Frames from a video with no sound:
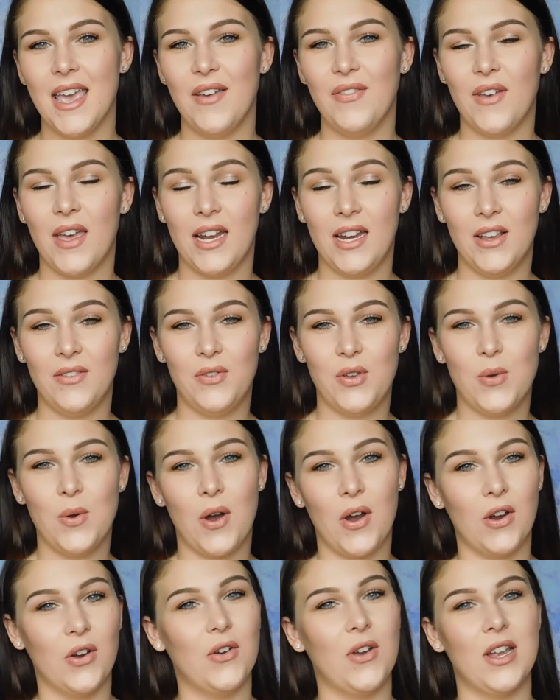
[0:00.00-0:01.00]
If any of
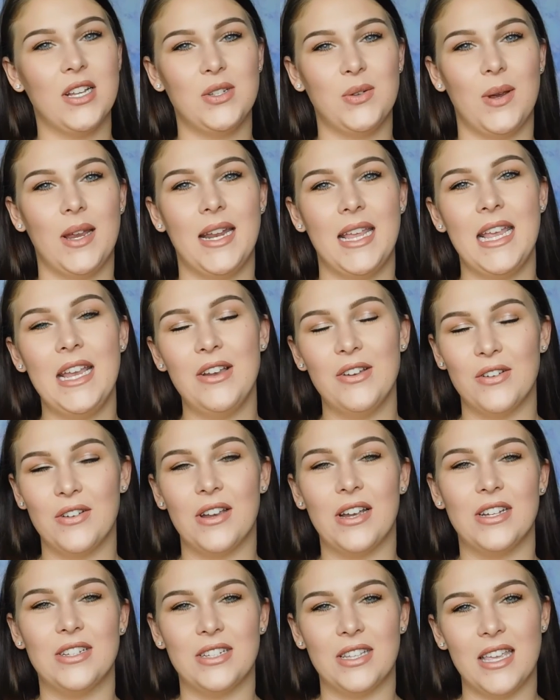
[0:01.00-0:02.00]
you are graduating,
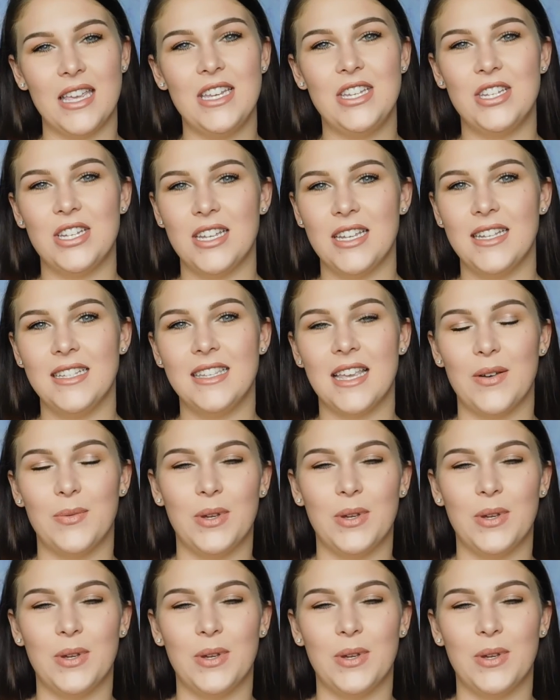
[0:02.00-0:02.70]
congratulations.